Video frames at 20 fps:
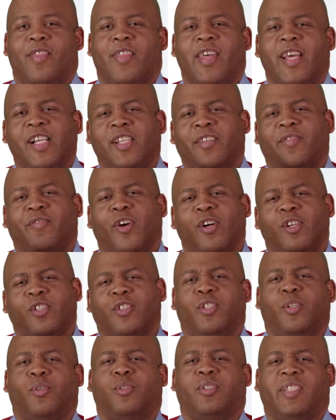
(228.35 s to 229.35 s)
These
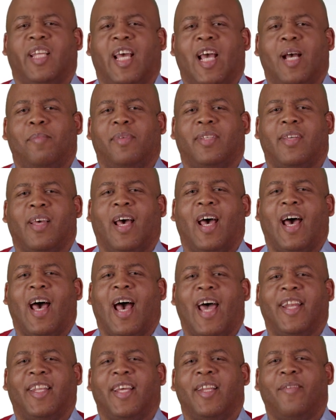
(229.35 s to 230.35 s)
first 2 steps
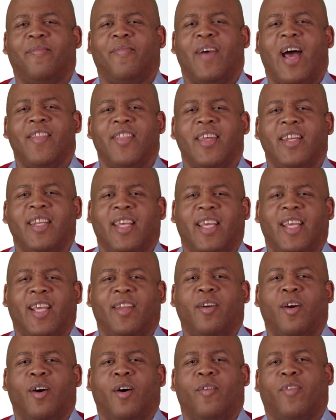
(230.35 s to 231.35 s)
identify the
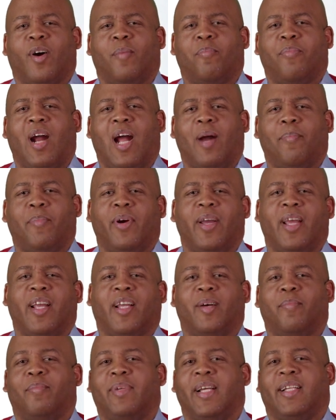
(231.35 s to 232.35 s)
need for proper and
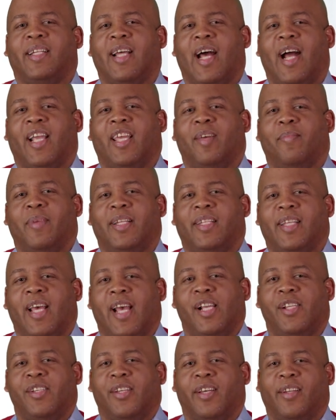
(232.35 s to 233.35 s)
complete
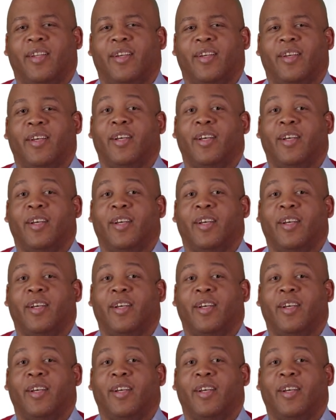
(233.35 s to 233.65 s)
documentation,